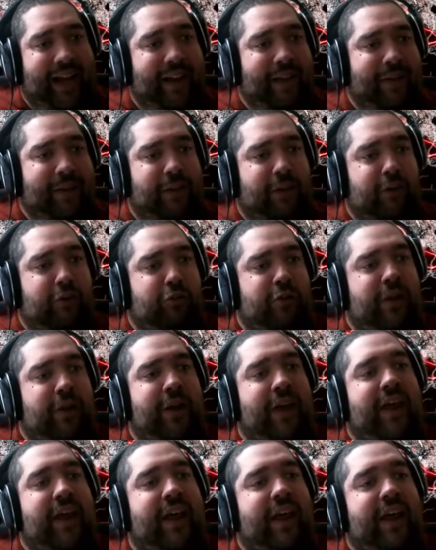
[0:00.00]

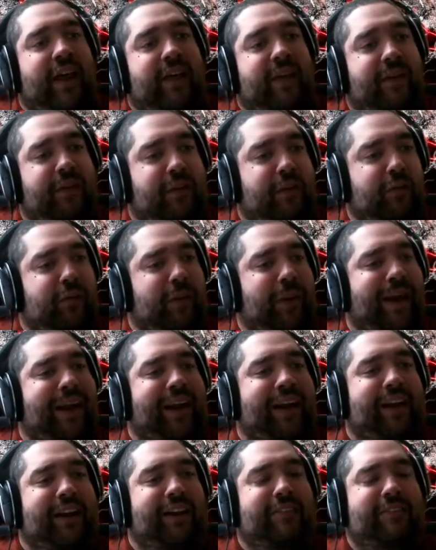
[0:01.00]
The
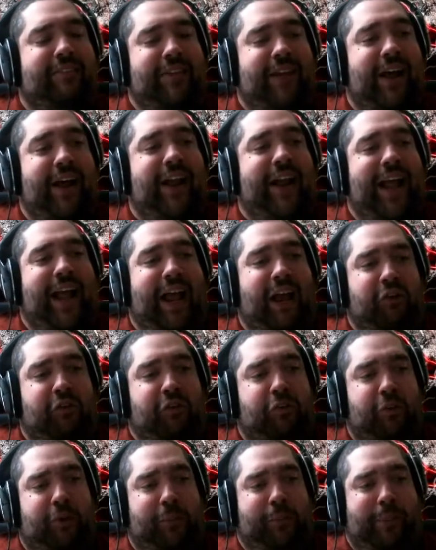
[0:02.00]
dragon is not
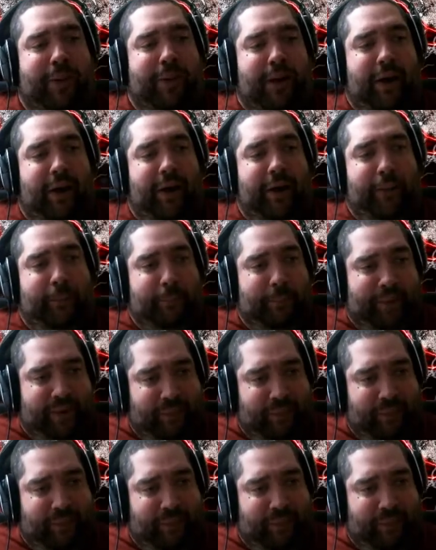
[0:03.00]
actually behind me.